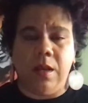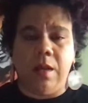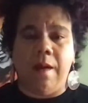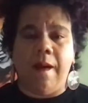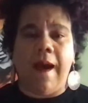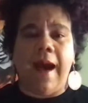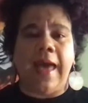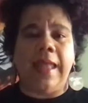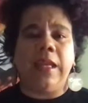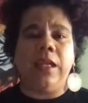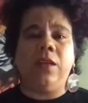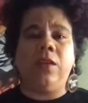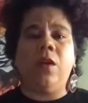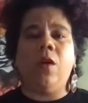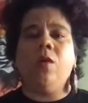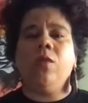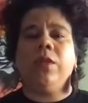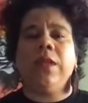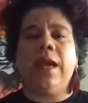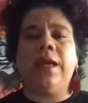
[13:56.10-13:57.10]
I didn't
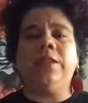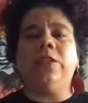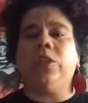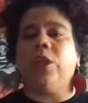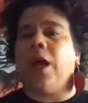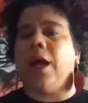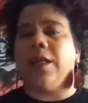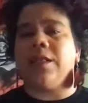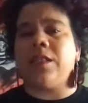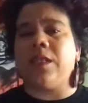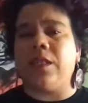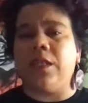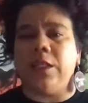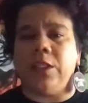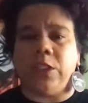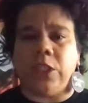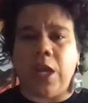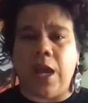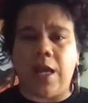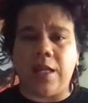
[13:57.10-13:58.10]
know that Johnson &
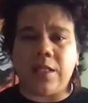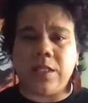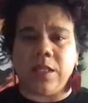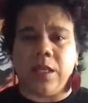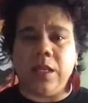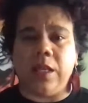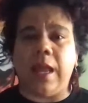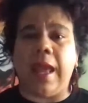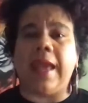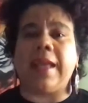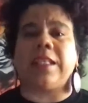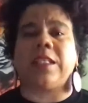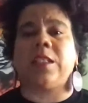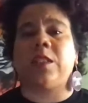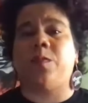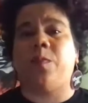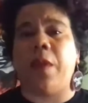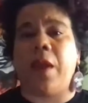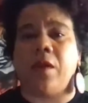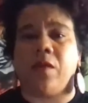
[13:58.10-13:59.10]
Johnson
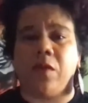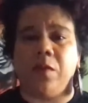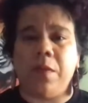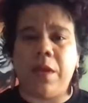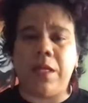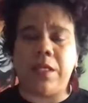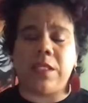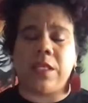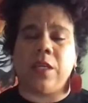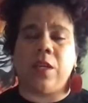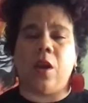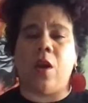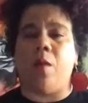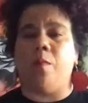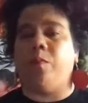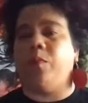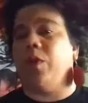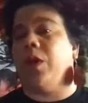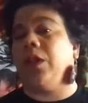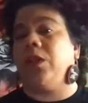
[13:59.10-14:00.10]
experimented
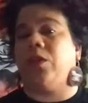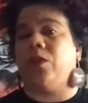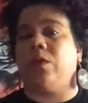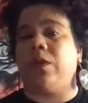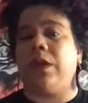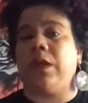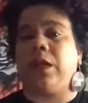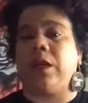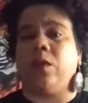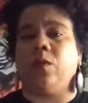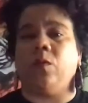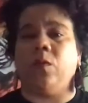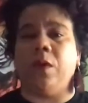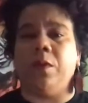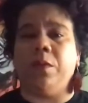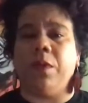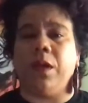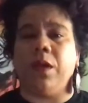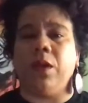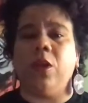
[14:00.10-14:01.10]
on Puerto Rican
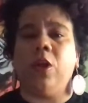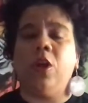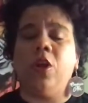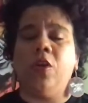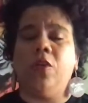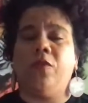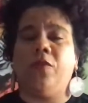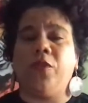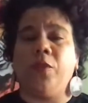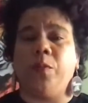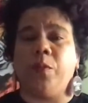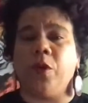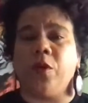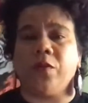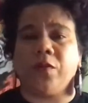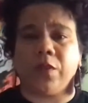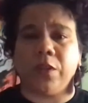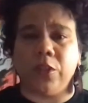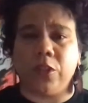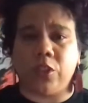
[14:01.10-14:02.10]
women for birth
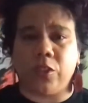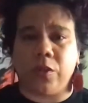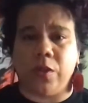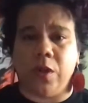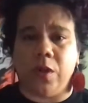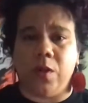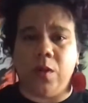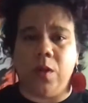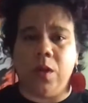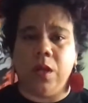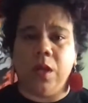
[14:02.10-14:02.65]
control.